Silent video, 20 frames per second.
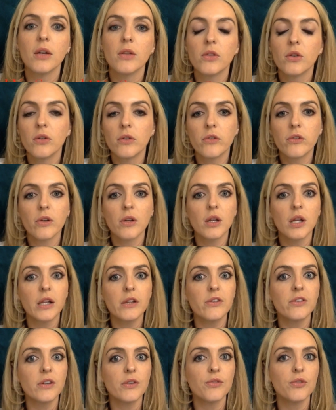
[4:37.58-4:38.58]
there's
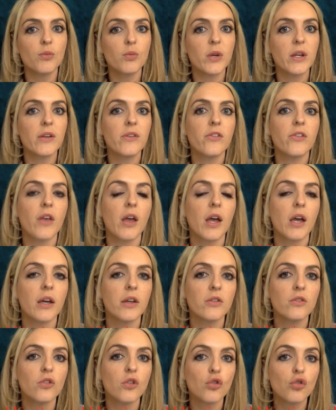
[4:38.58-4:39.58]
lots of different ways
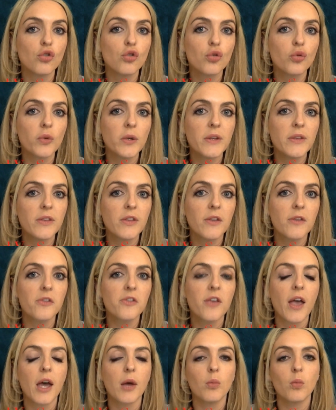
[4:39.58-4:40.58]
to treat
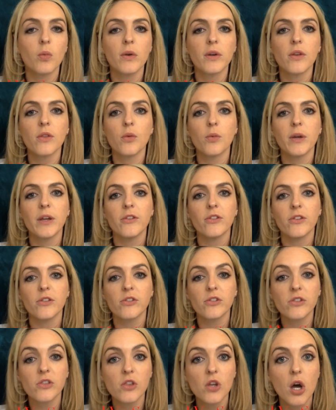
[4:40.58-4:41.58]
this, and one of the ways
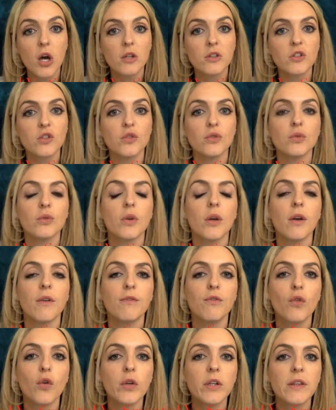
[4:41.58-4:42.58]
it's thought to
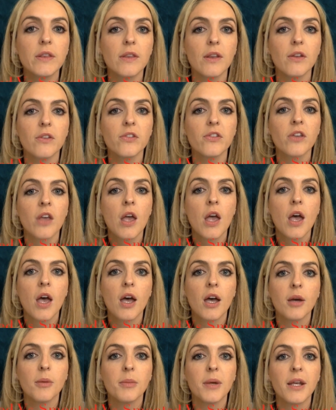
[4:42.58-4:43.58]
avoid this
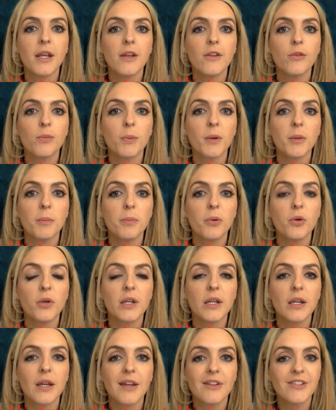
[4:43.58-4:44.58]
is by
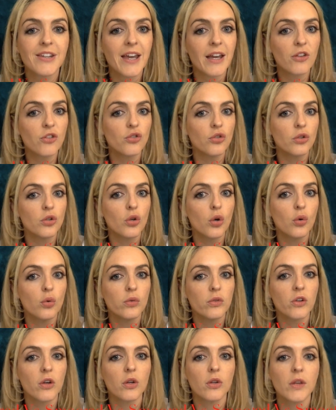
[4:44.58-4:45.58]
putting a textured
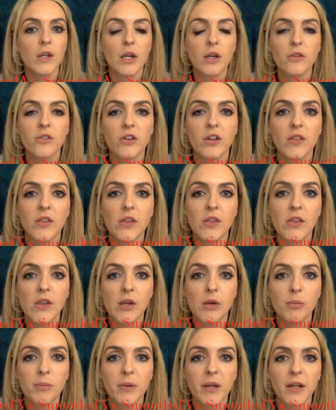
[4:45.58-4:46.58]
coat on the outside of
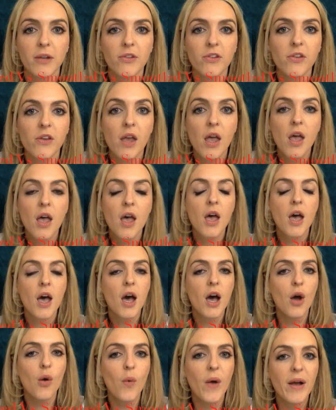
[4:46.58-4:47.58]
the implants.
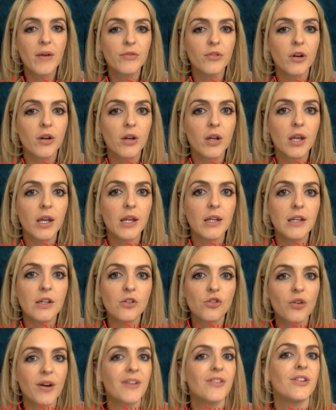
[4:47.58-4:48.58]
However, an
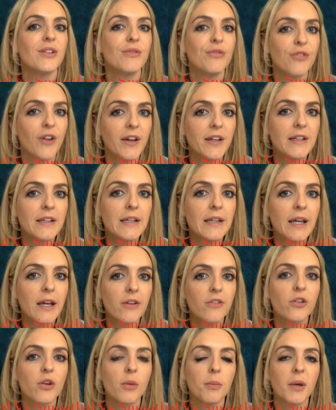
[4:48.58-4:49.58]
interesting finding
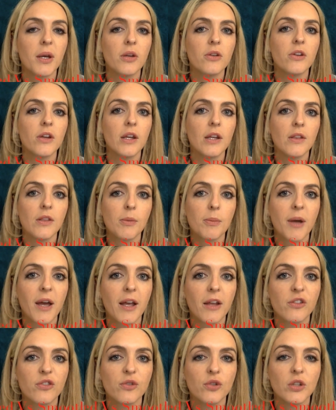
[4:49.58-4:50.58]
has come out in the
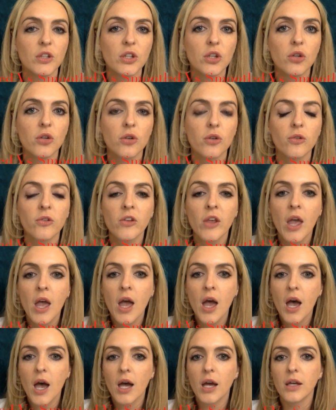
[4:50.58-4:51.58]
past few years,
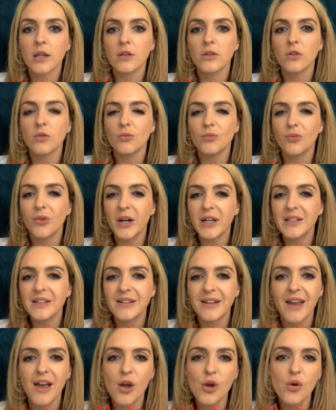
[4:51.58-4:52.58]
and right
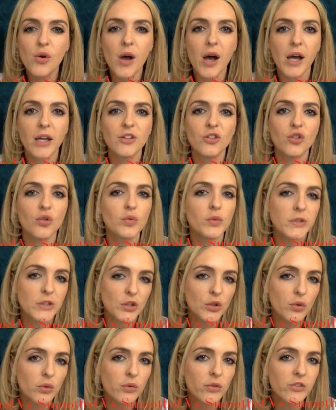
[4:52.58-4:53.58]
now I
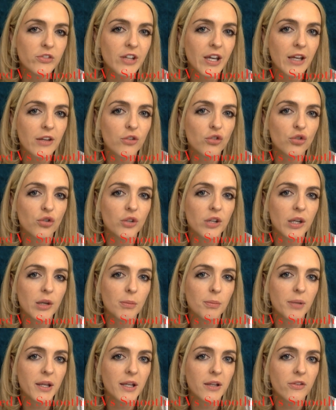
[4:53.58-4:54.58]
don't use textured
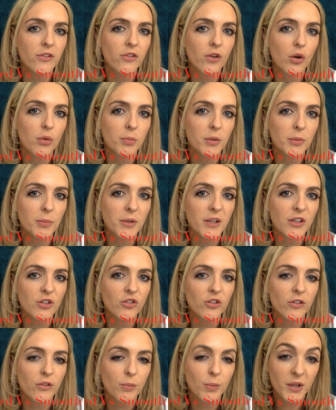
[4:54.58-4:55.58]
implants on my
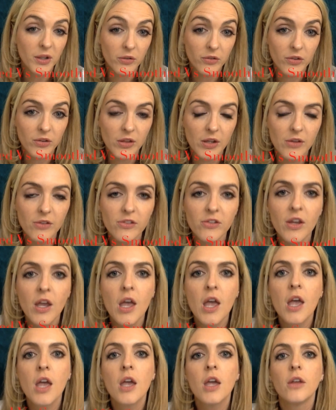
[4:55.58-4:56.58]
patients because of this.
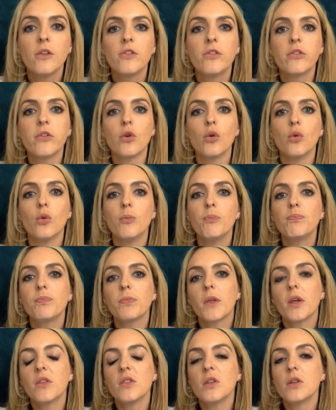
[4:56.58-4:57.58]
So
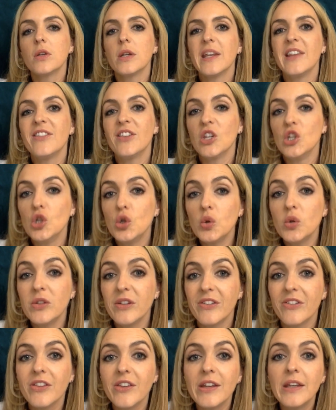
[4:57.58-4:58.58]
There is a new
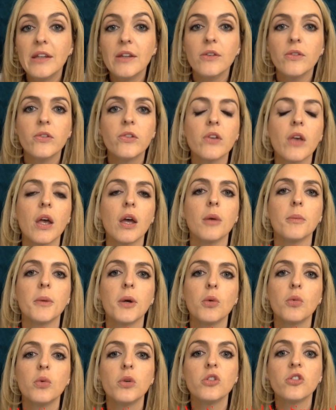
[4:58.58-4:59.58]
disease
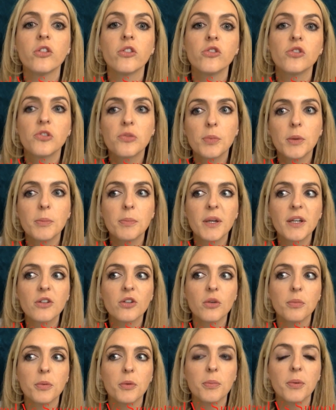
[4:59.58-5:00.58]
which has just been
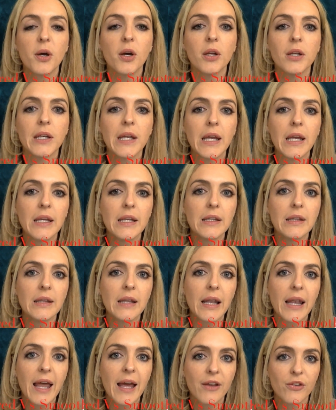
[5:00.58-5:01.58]
picked up upon in
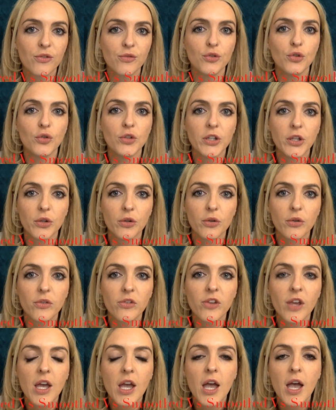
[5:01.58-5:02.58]
the last few
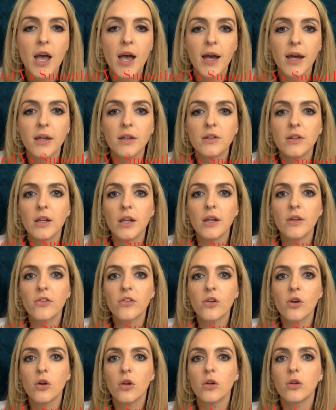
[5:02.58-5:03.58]
years, and it's
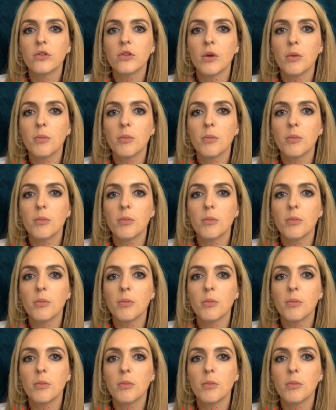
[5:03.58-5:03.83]
called